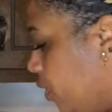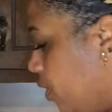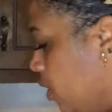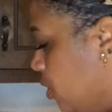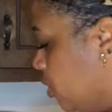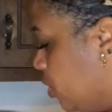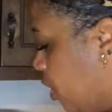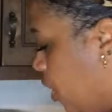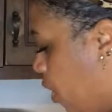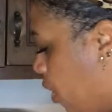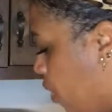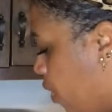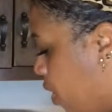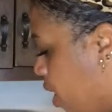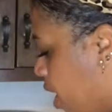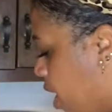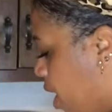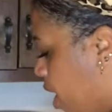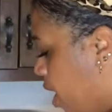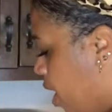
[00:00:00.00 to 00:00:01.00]
So
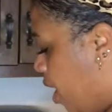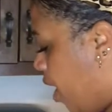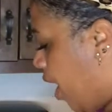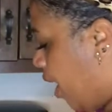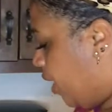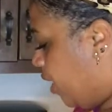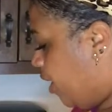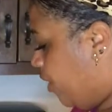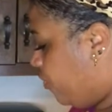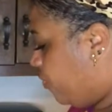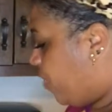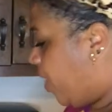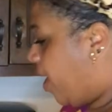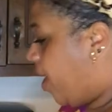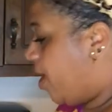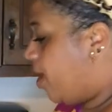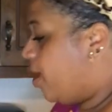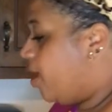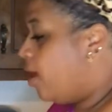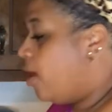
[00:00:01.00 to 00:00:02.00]
I get
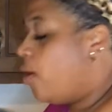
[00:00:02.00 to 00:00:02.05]
that.